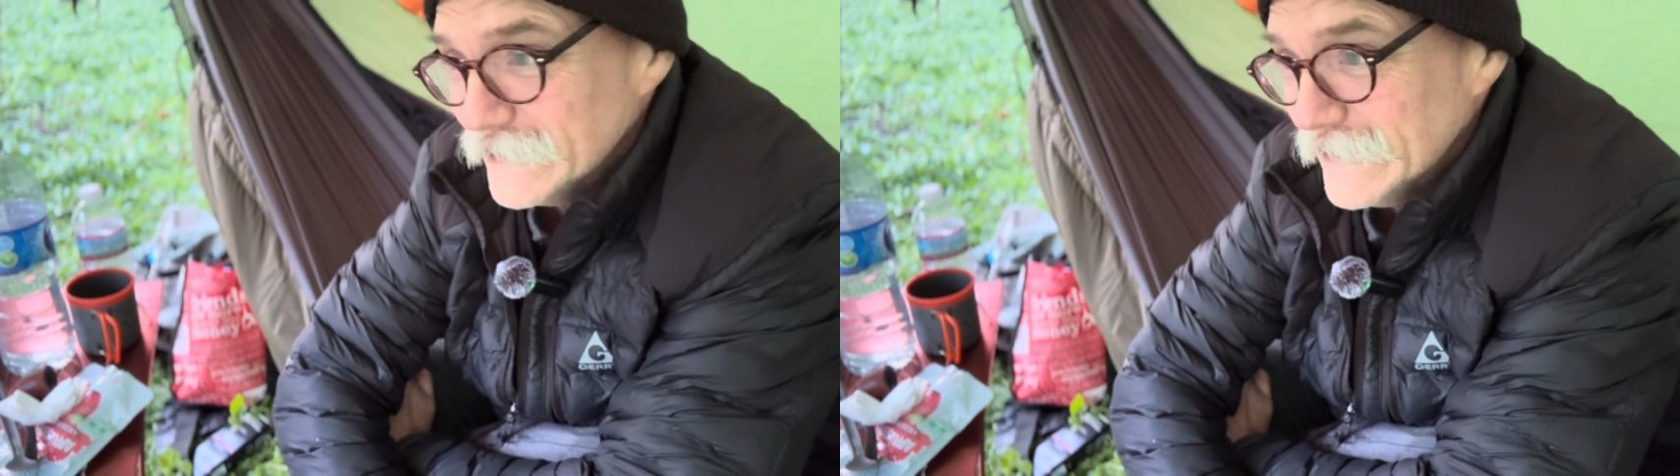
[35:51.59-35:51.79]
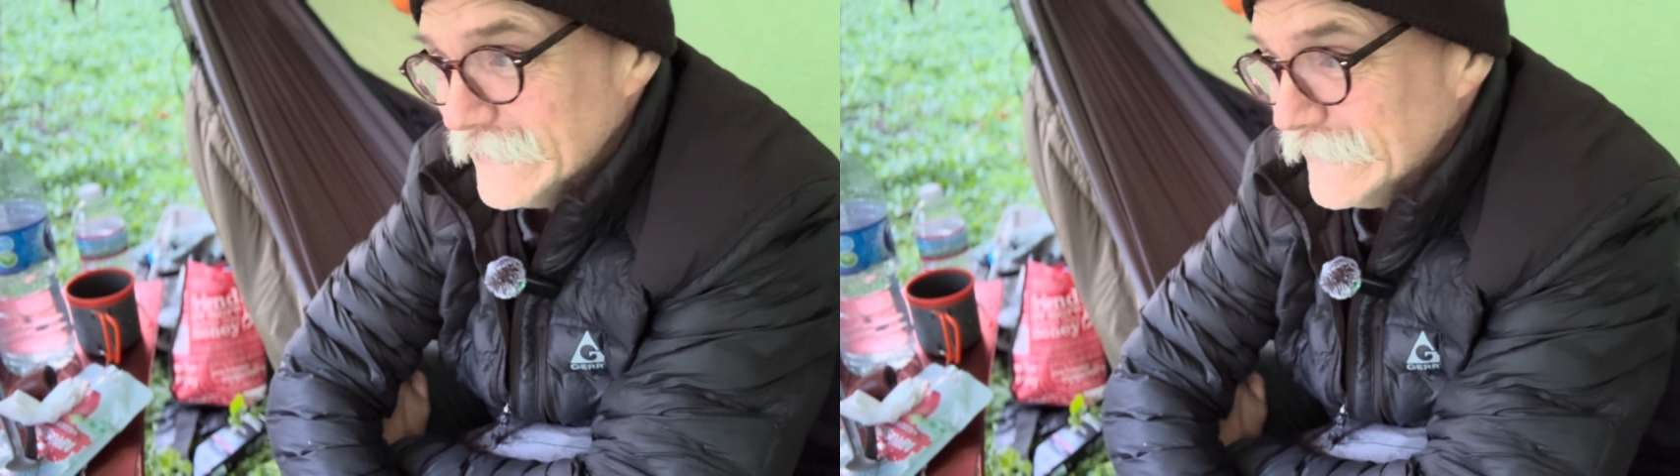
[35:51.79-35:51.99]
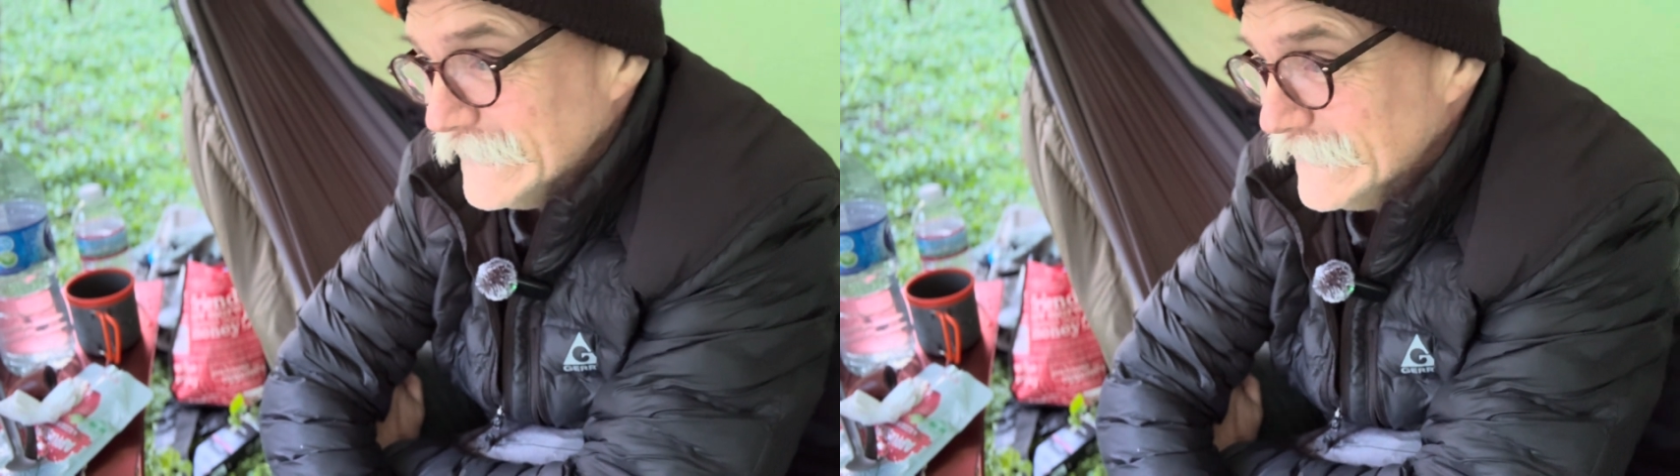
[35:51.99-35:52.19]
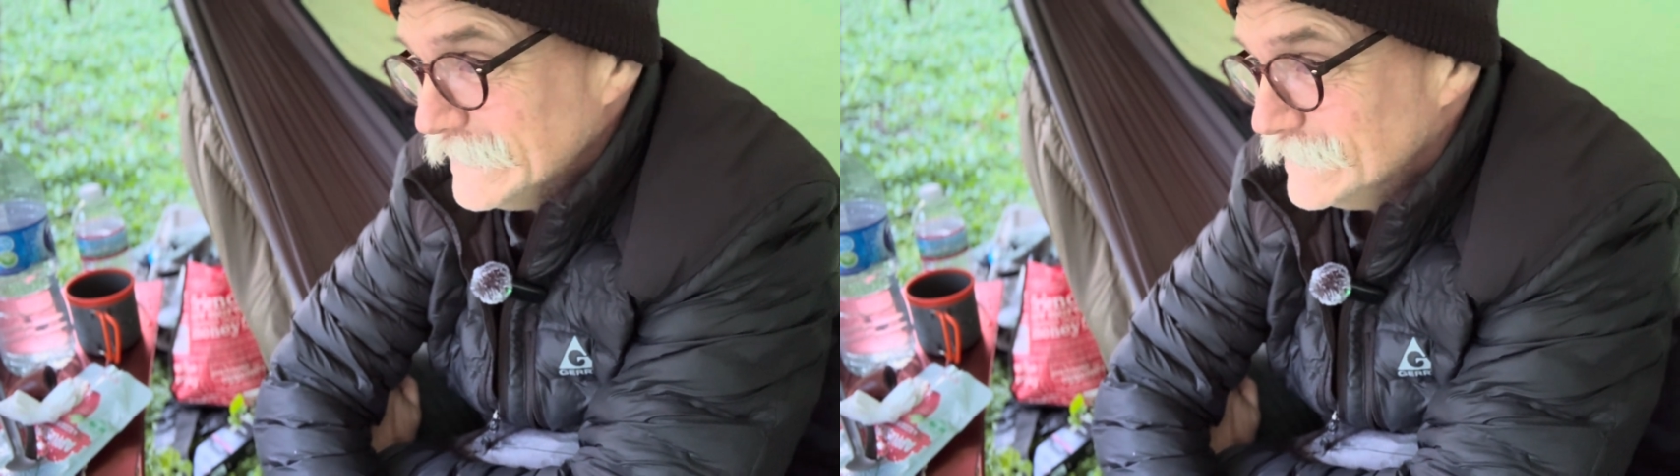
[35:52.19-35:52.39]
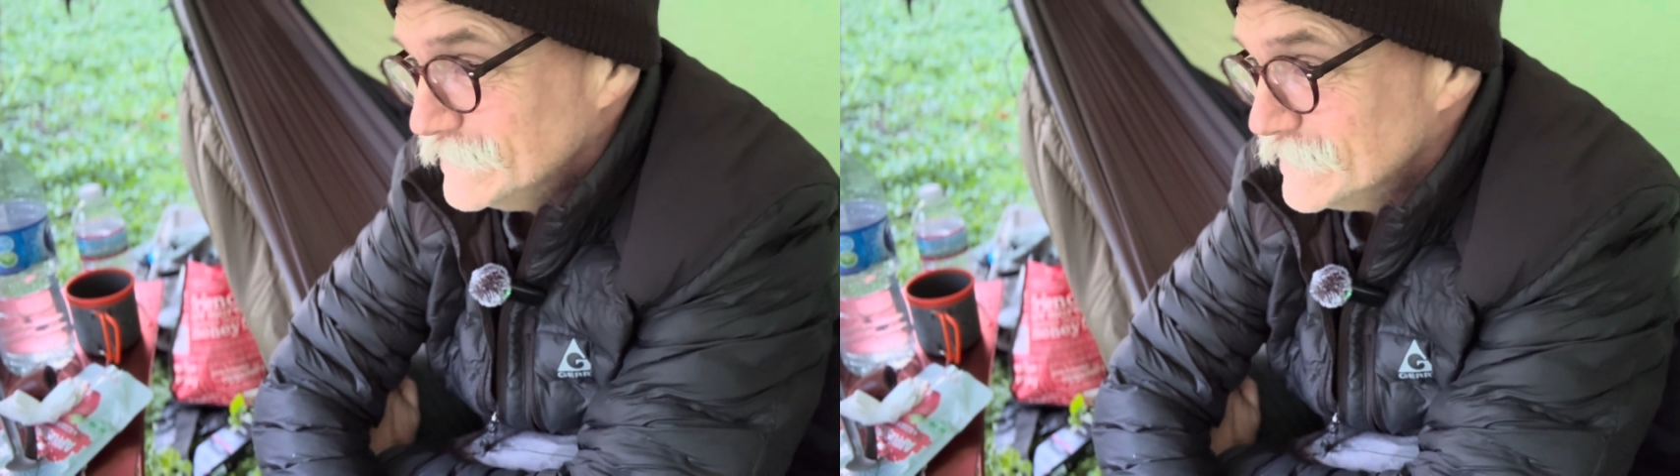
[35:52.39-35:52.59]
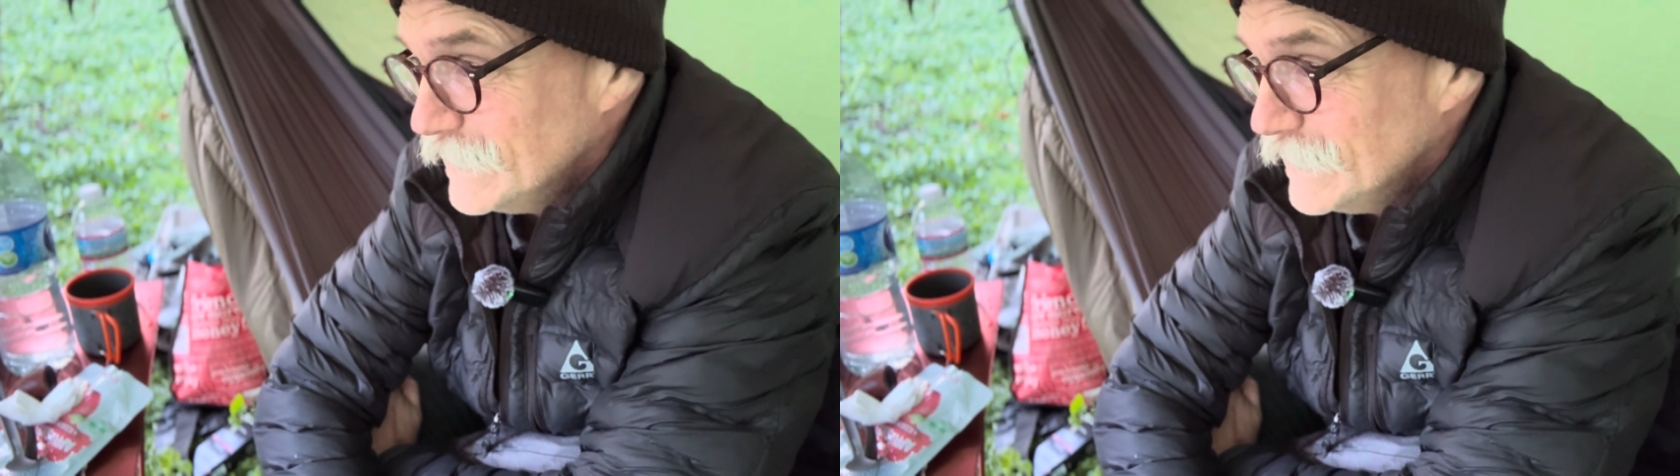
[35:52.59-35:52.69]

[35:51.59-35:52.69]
and